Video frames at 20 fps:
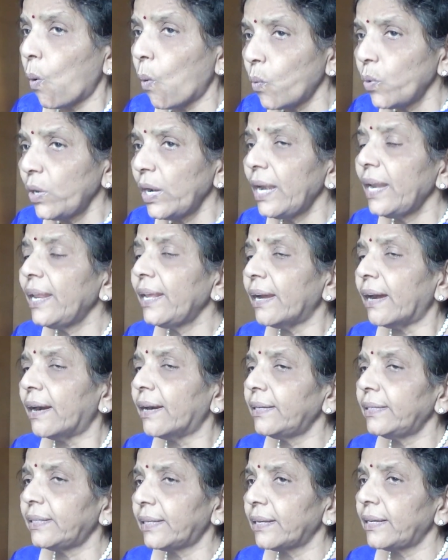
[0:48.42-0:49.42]
only
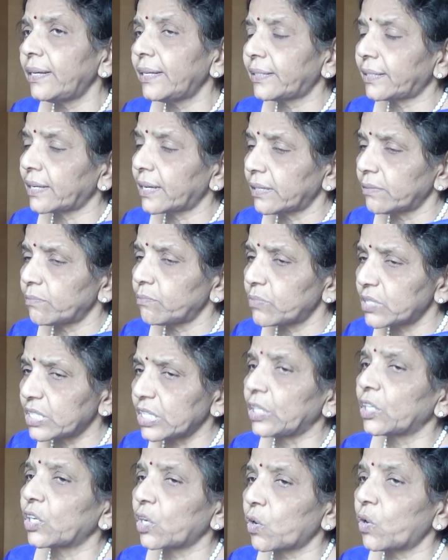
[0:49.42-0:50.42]
until it comes
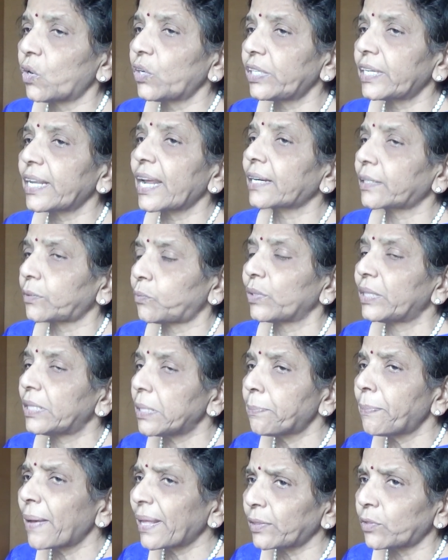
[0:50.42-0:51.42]
in contact with
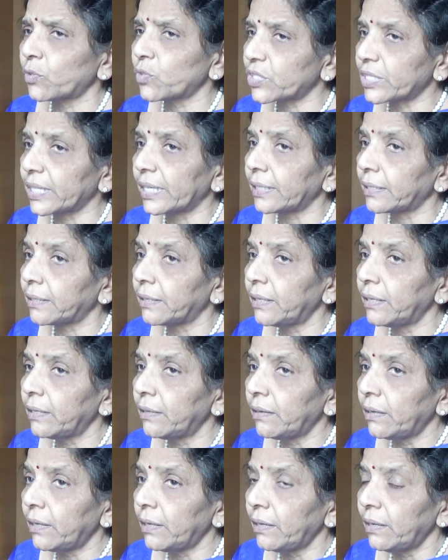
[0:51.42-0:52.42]
the pathogen.
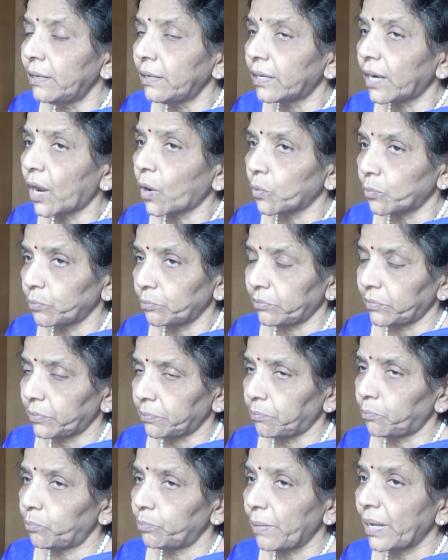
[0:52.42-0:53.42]
Now,
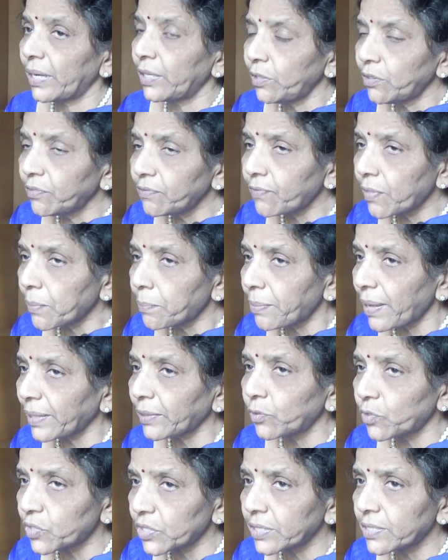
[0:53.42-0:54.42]
many of the
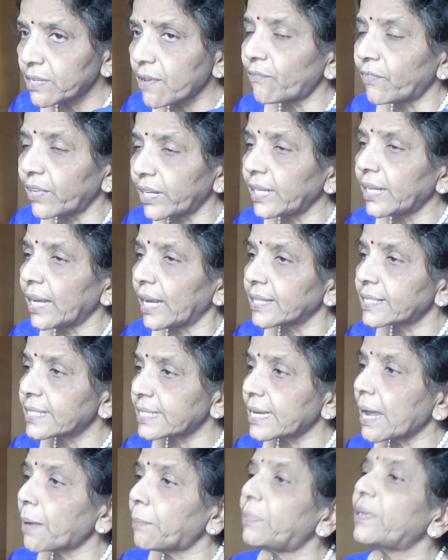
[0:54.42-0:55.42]
pathogens are very
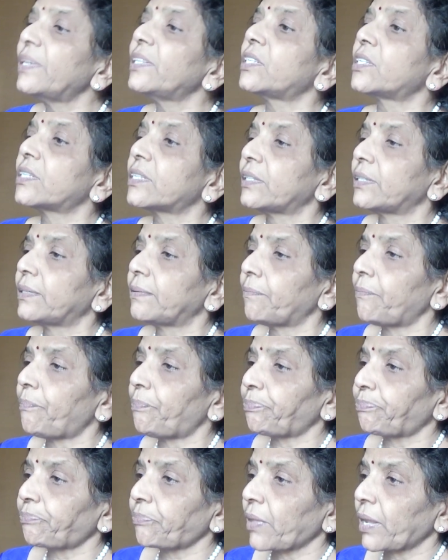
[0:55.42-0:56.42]
established
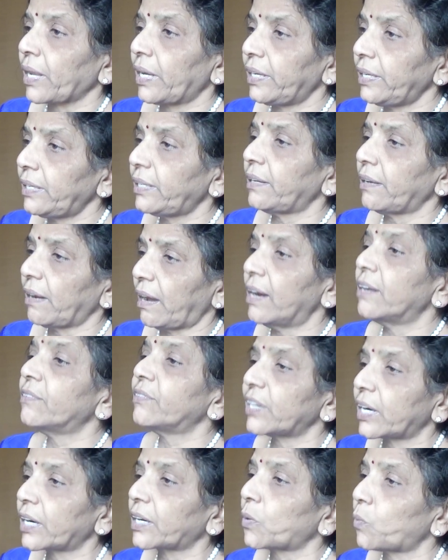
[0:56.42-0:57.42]
in
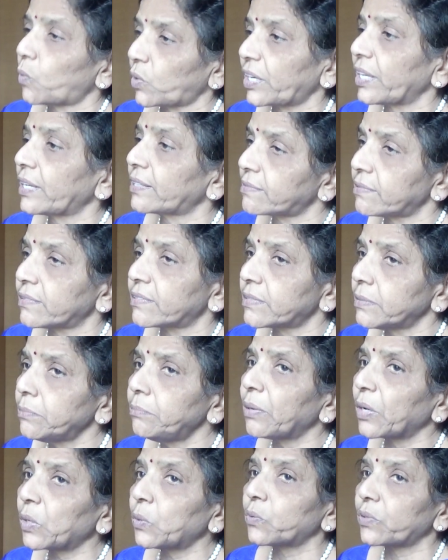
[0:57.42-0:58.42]
our aquatic
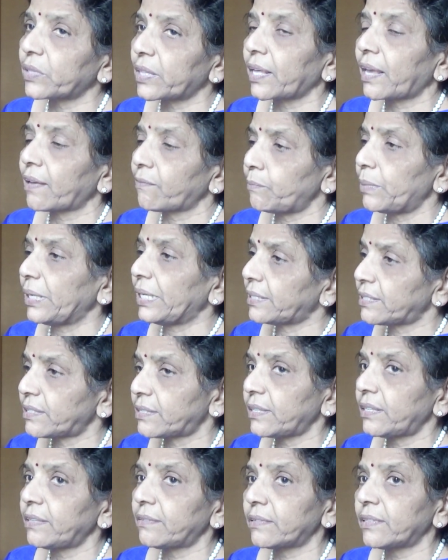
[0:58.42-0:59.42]
system because they have been
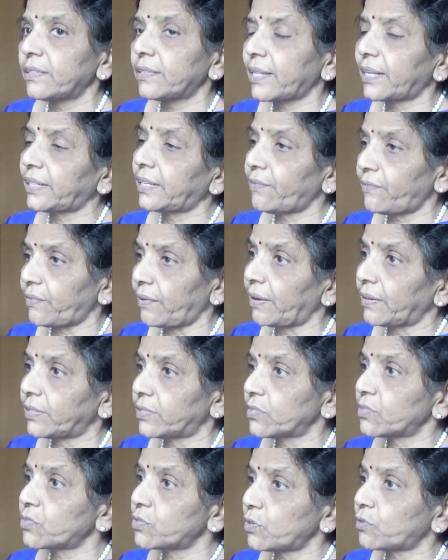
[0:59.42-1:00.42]
diseases that have
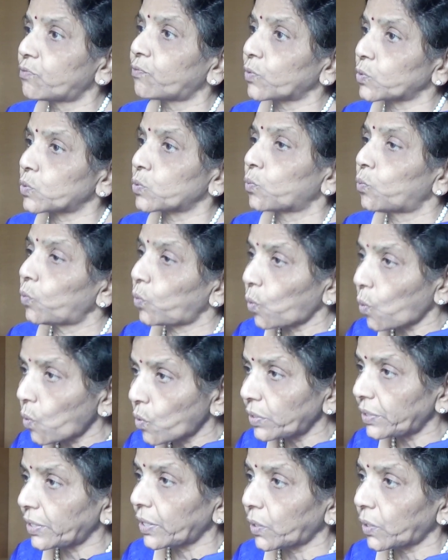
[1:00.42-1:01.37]
existed for so long